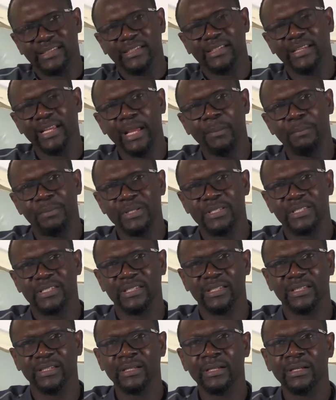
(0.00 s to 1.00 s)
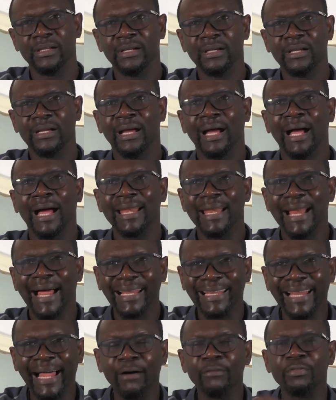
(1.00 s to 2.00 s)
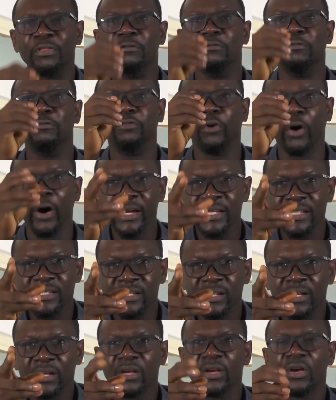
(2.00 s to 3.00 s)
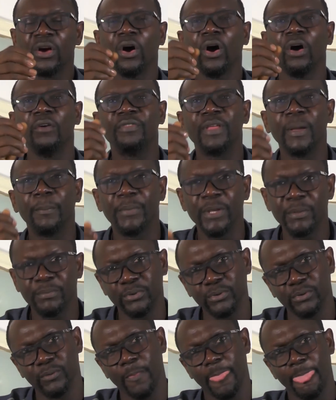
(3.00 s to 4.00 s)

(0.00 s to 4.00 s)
in APC and allow the voice of the people.